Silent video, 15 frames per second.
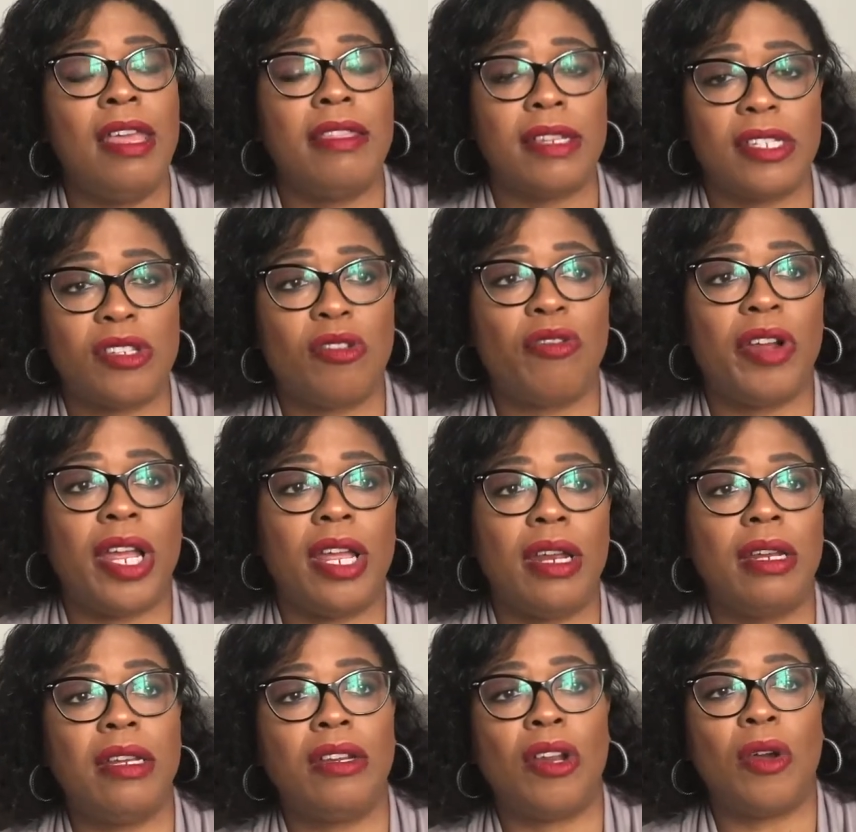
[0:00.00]
that's great,
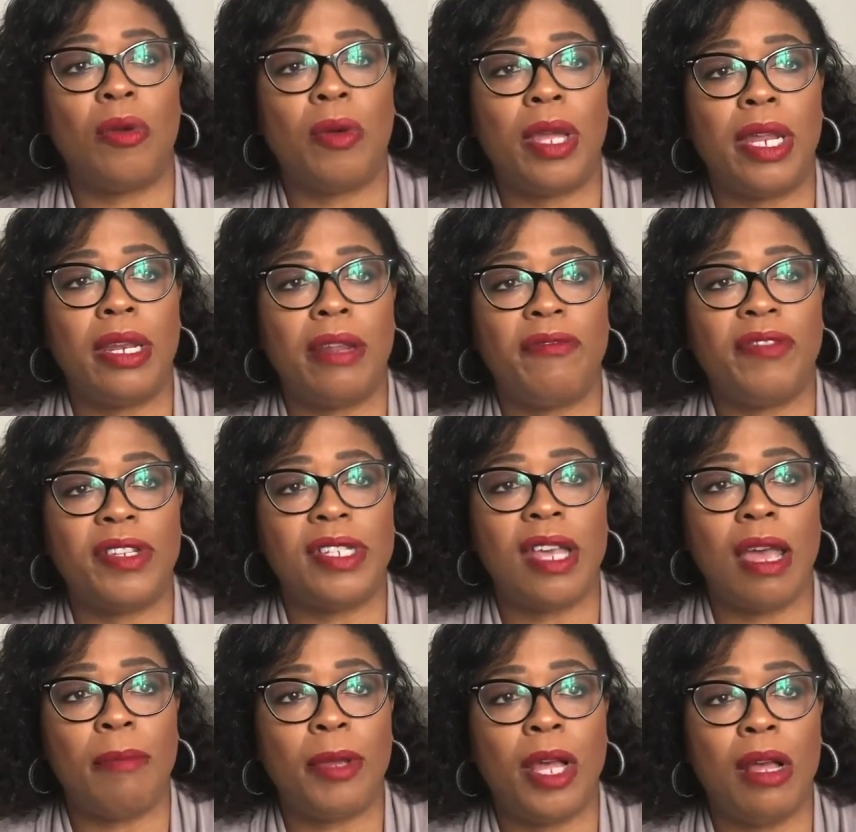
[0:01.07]
you know, and if the
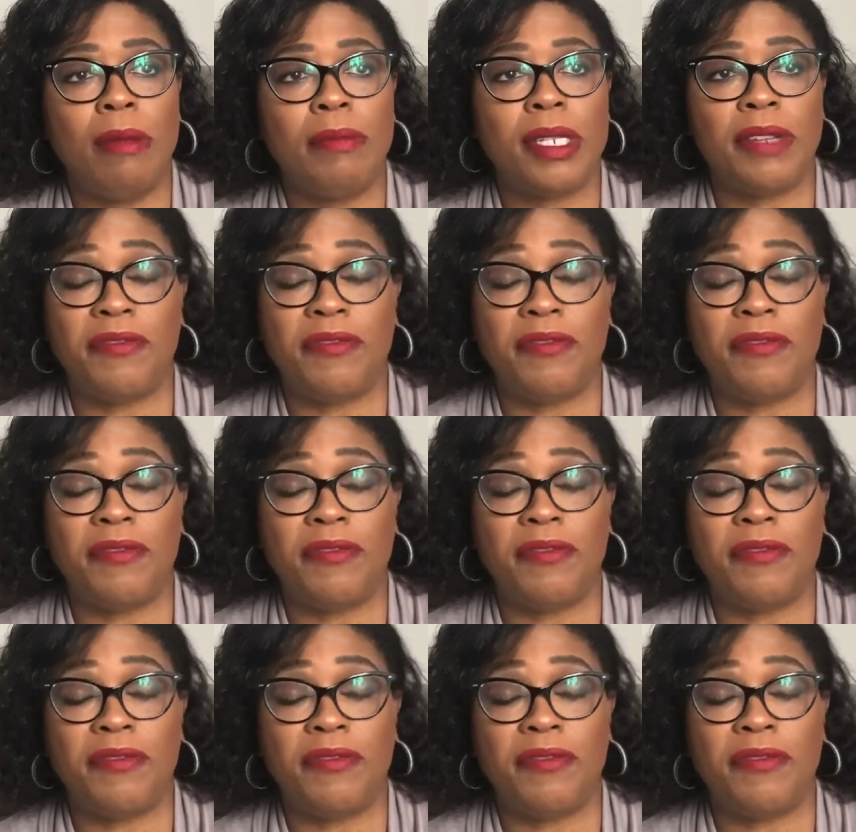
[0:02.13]
time comes,